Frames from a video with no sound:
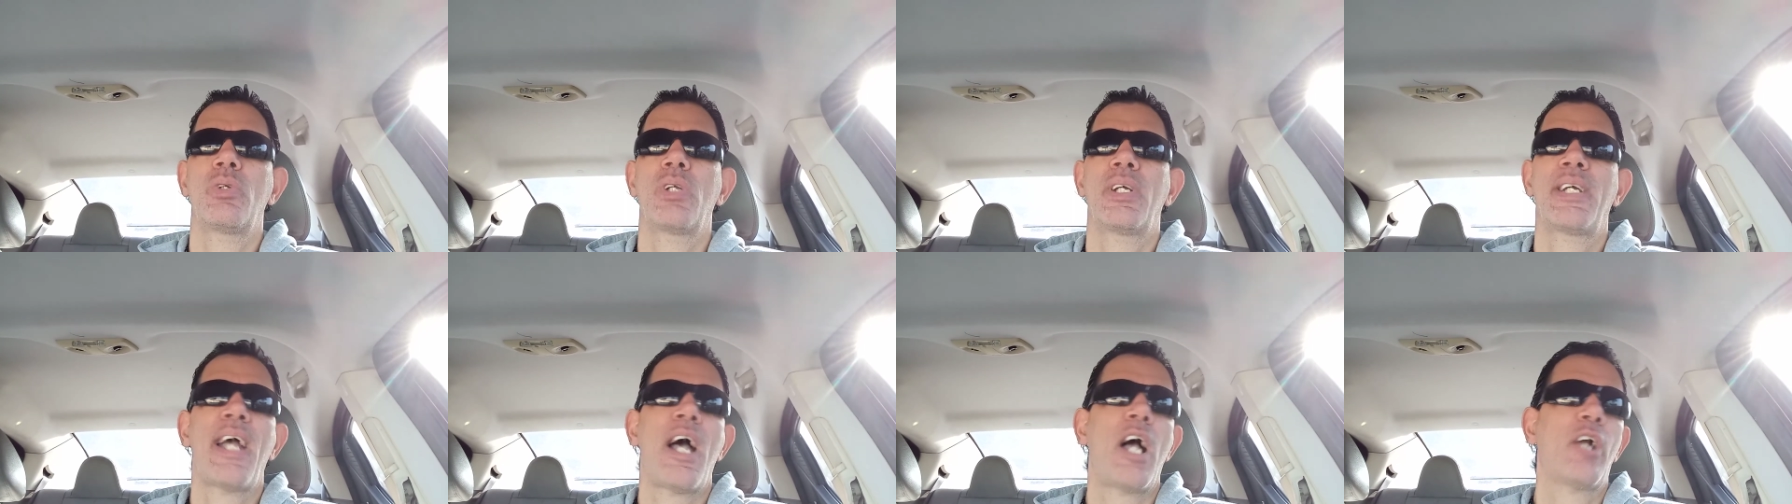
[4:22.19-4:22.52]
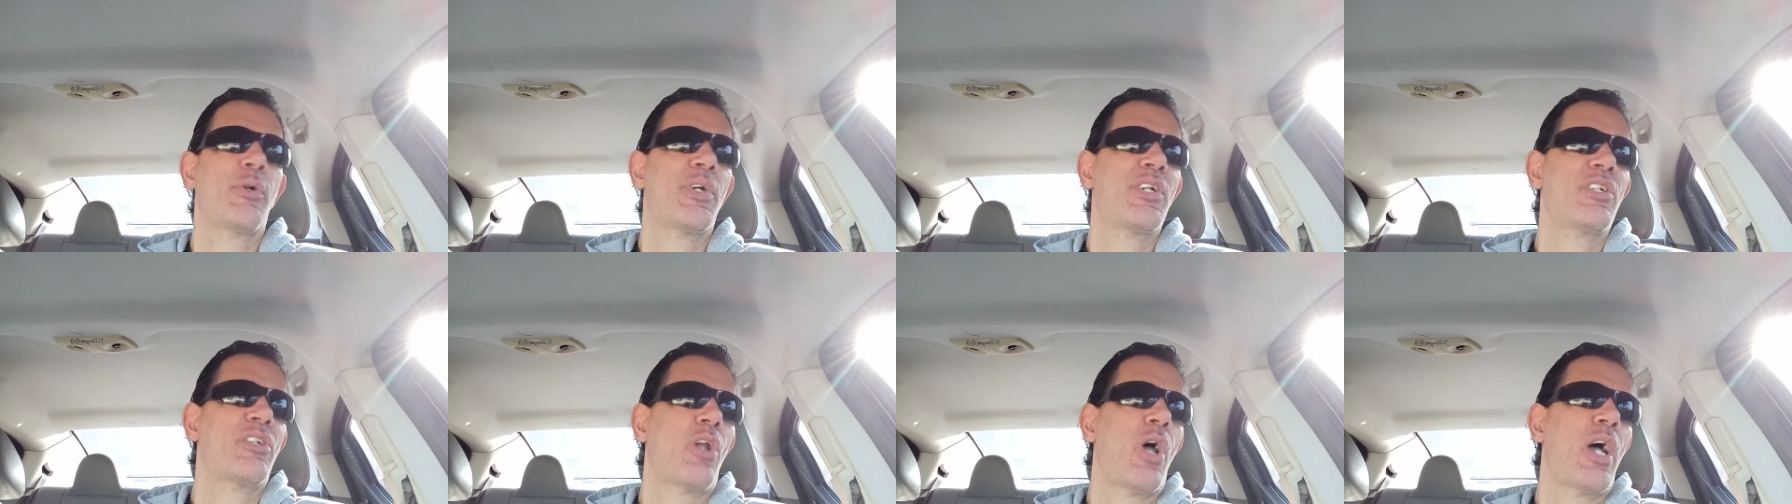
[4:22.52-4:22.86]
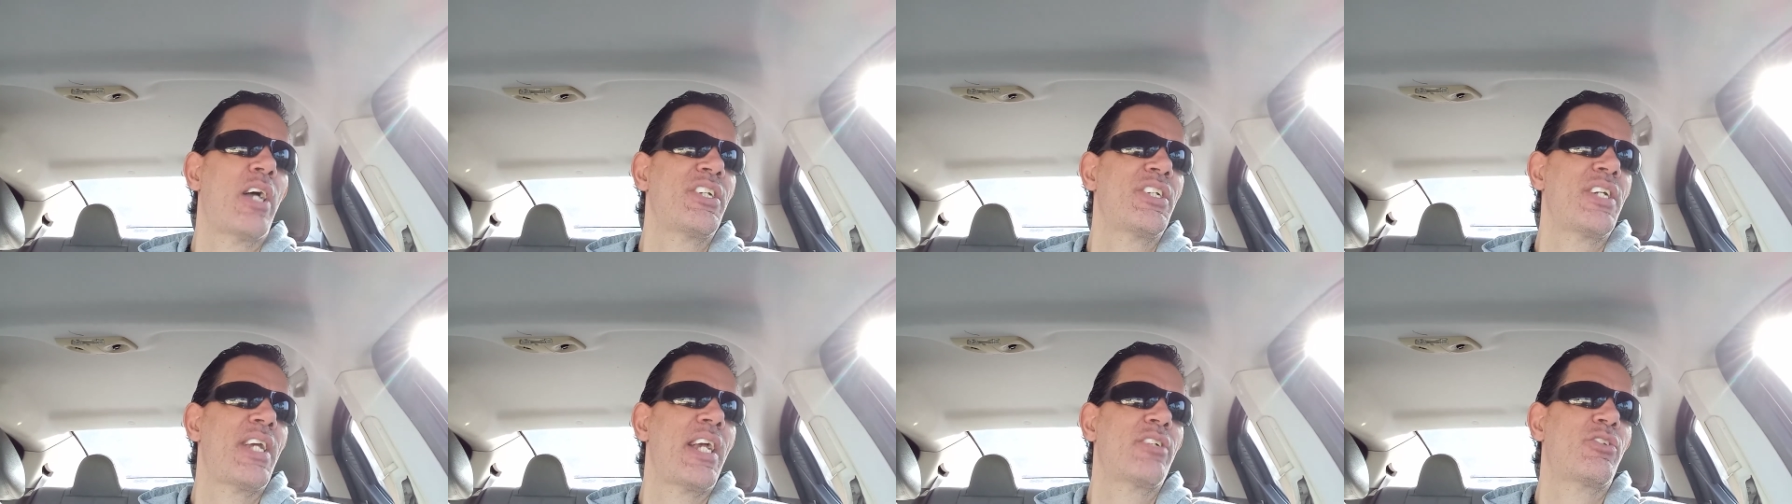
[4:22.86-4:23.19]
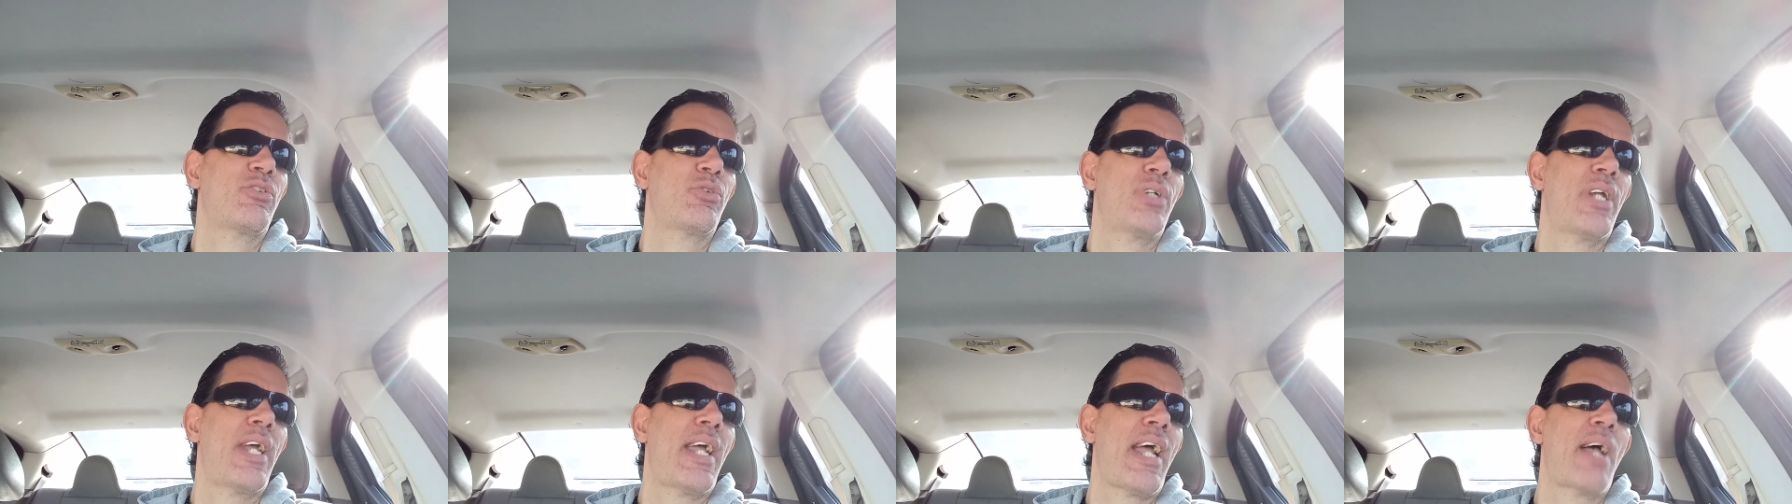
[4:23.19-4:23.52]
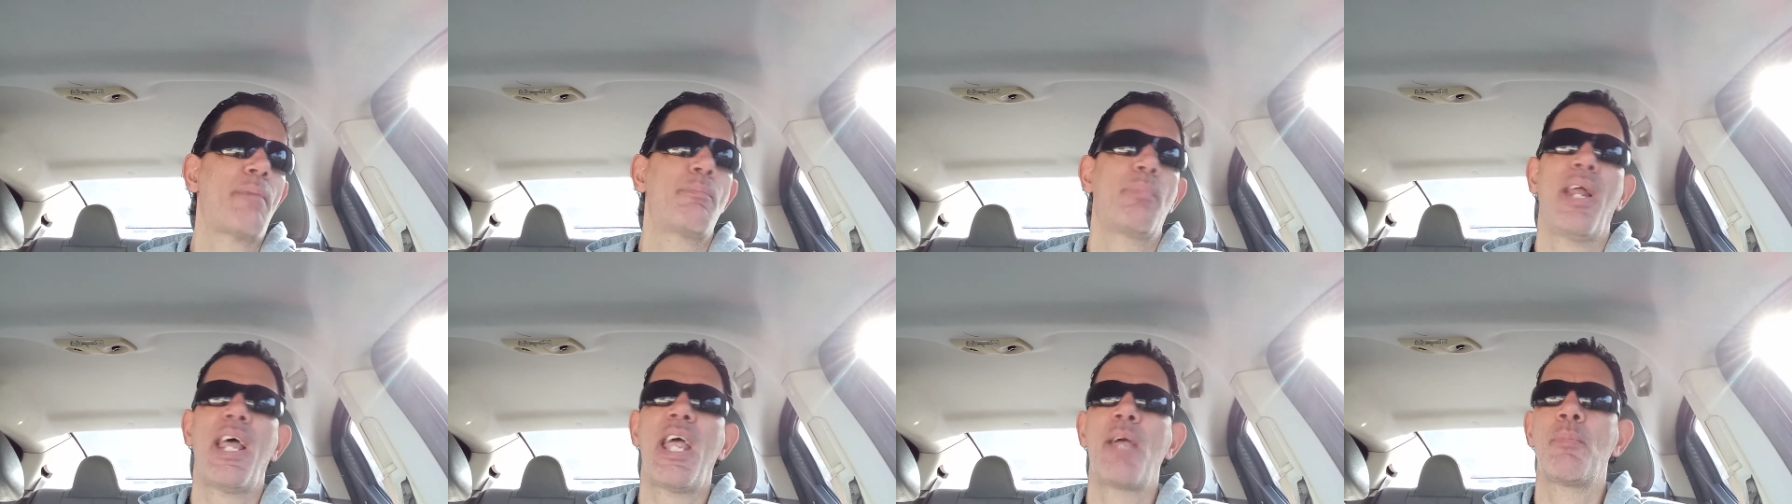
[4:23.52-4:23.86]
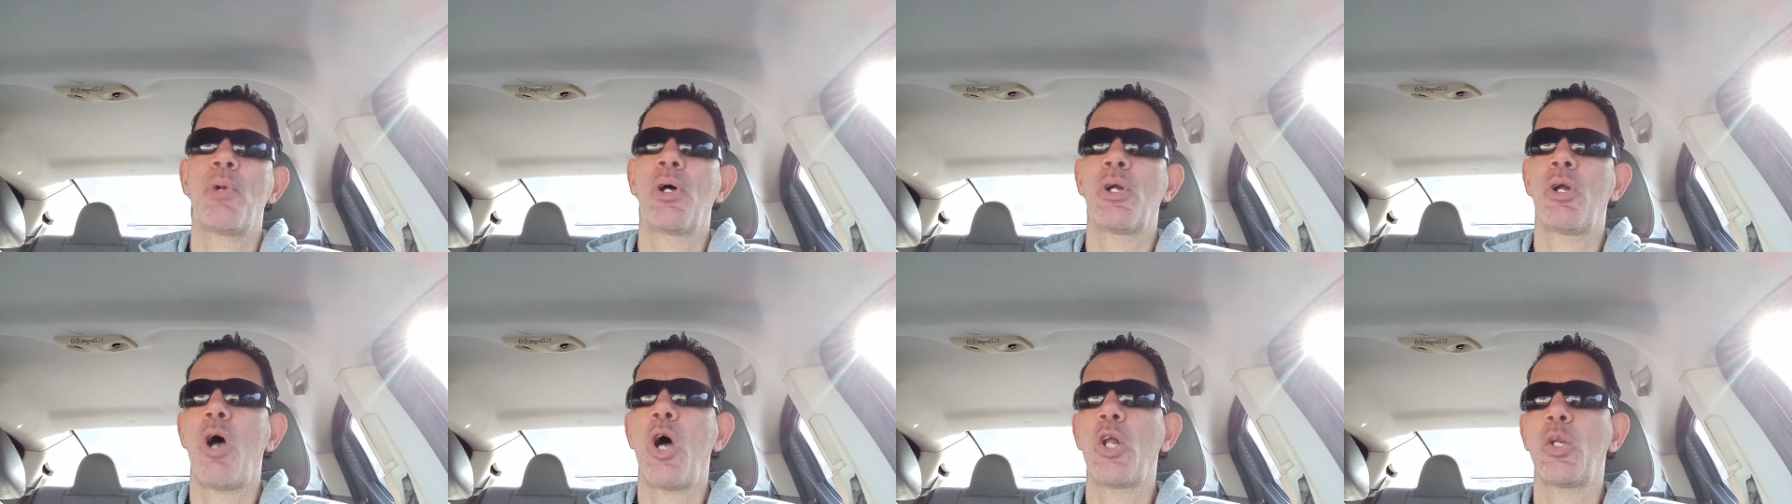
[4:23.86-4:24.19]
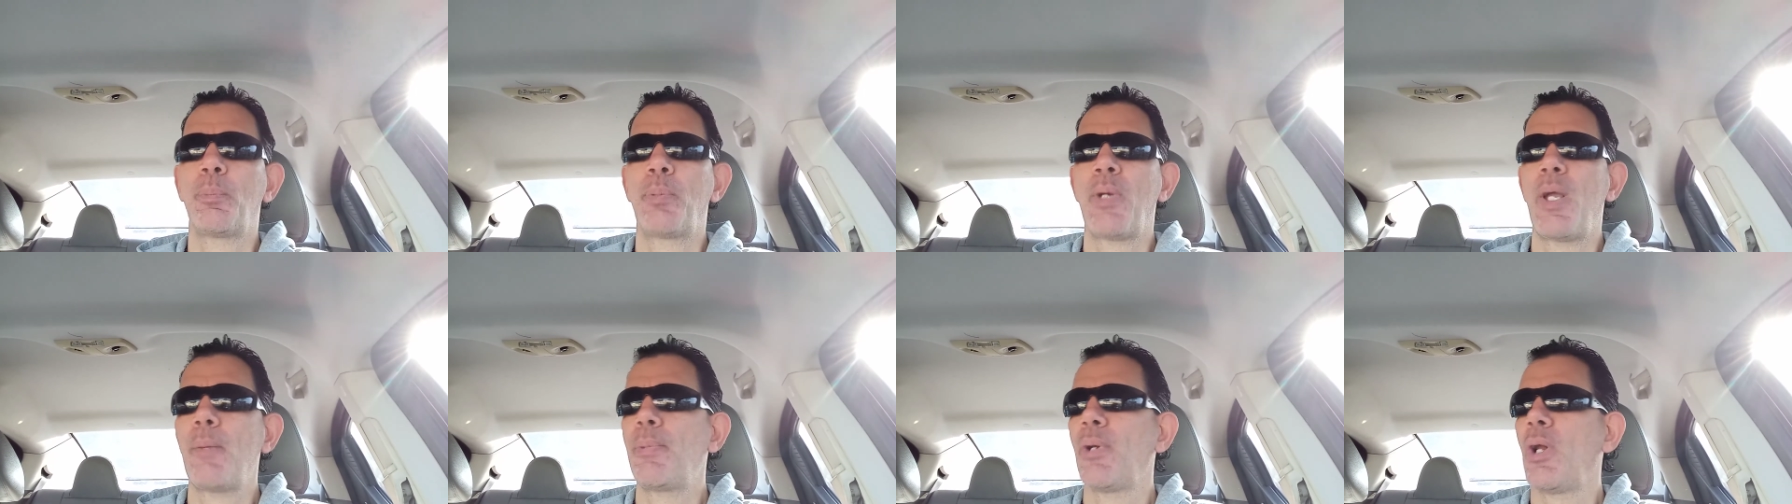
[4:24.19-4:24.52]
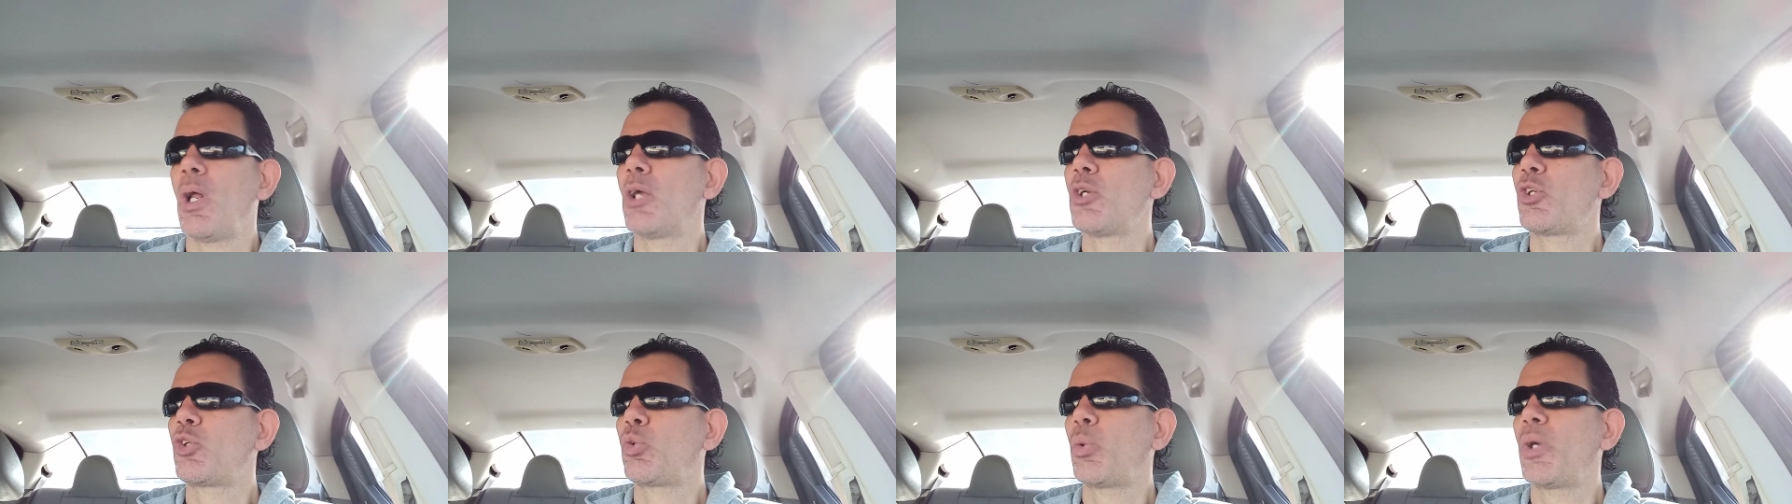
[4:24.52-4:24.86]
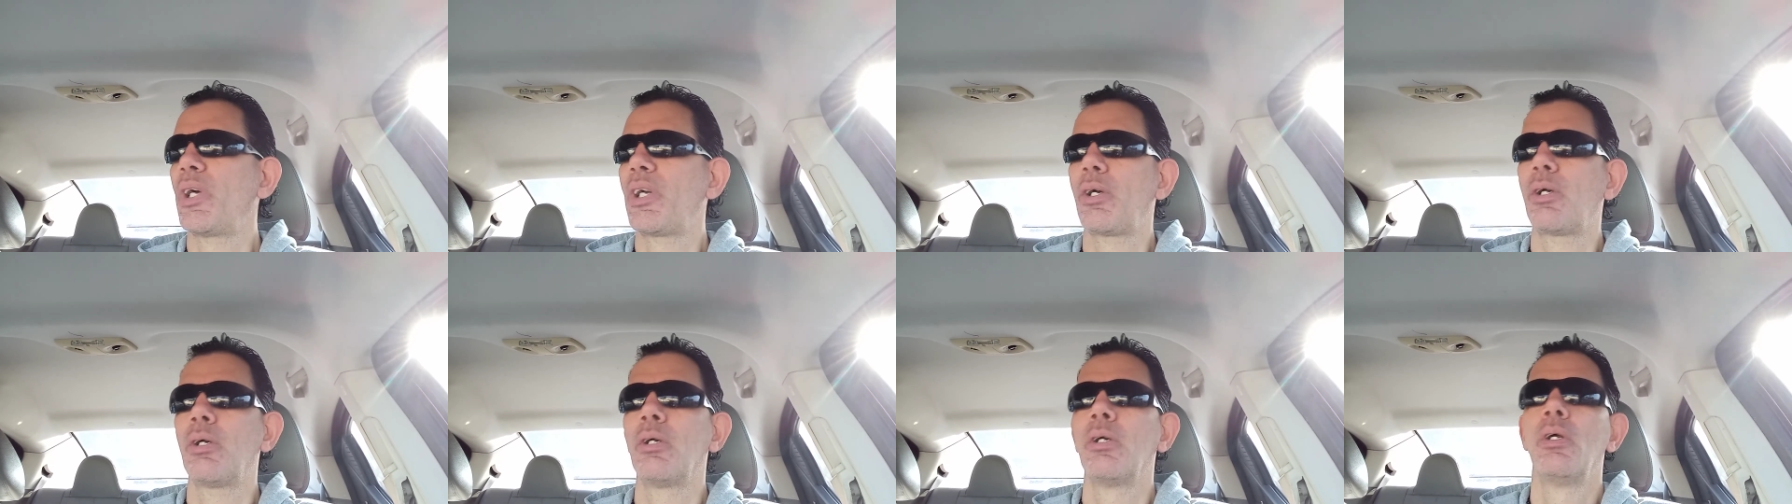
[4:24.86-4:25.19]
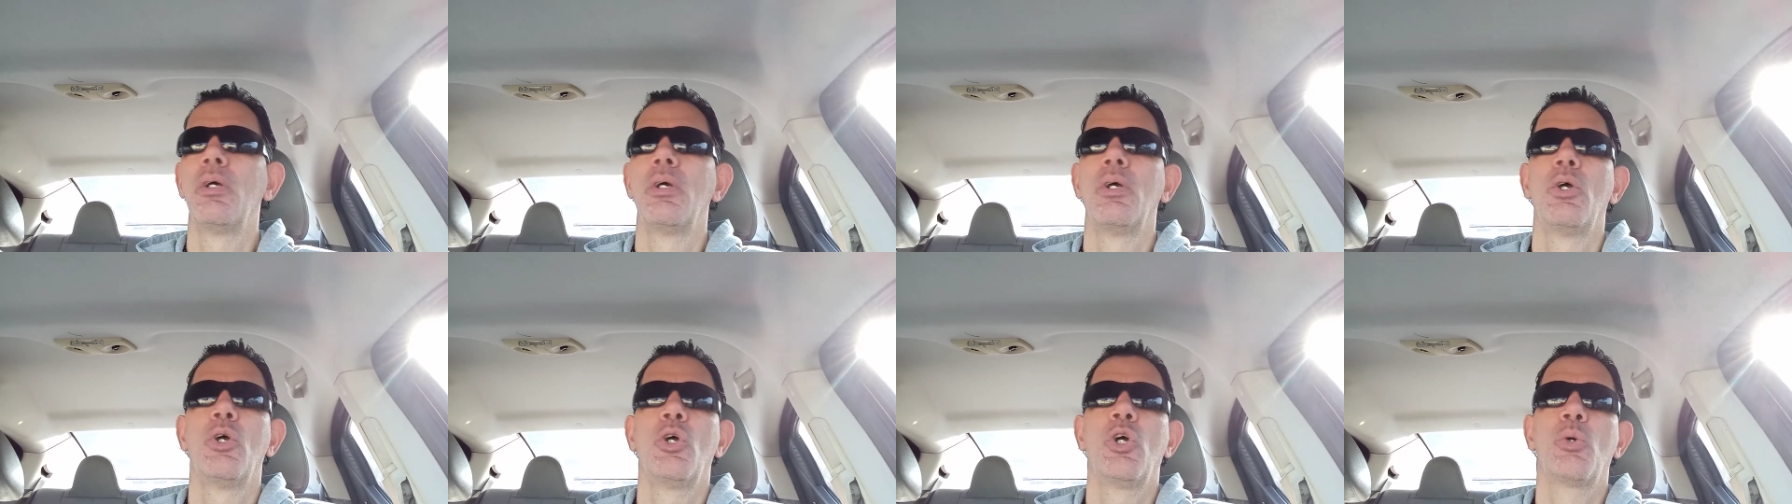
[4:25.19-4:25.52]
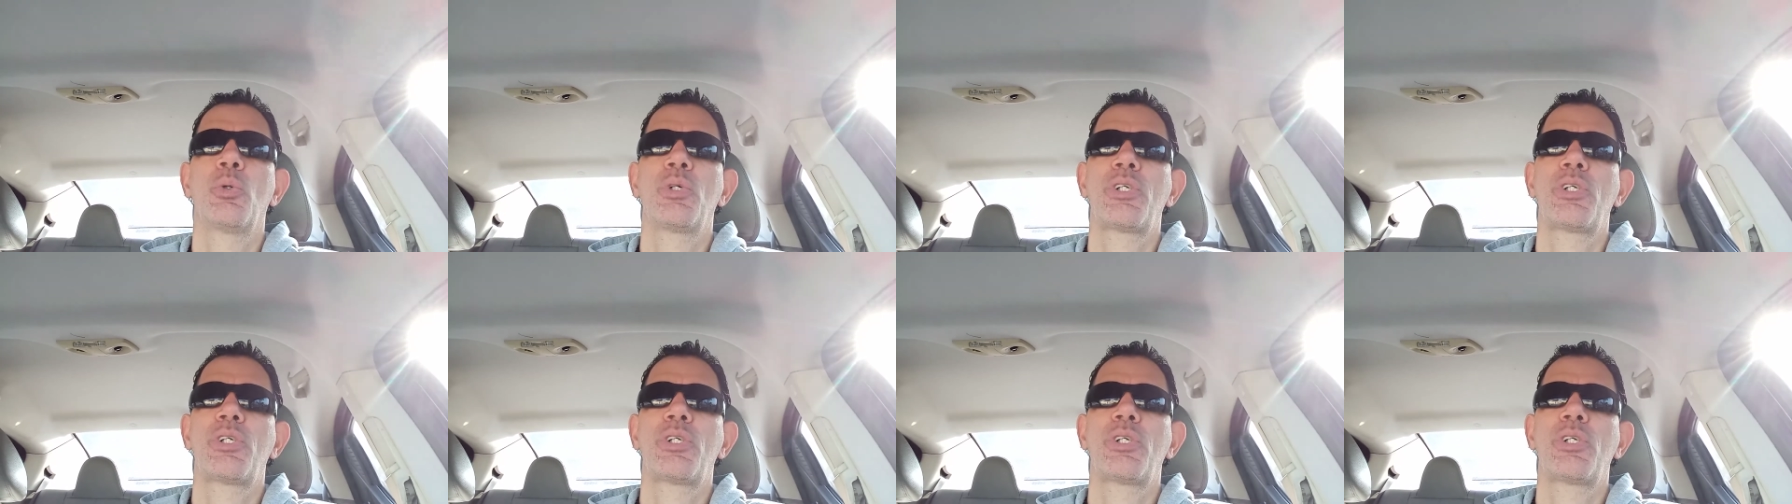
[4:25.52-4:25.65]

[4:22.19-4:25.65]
I blame on all the people on Twitter who were just running their mouths.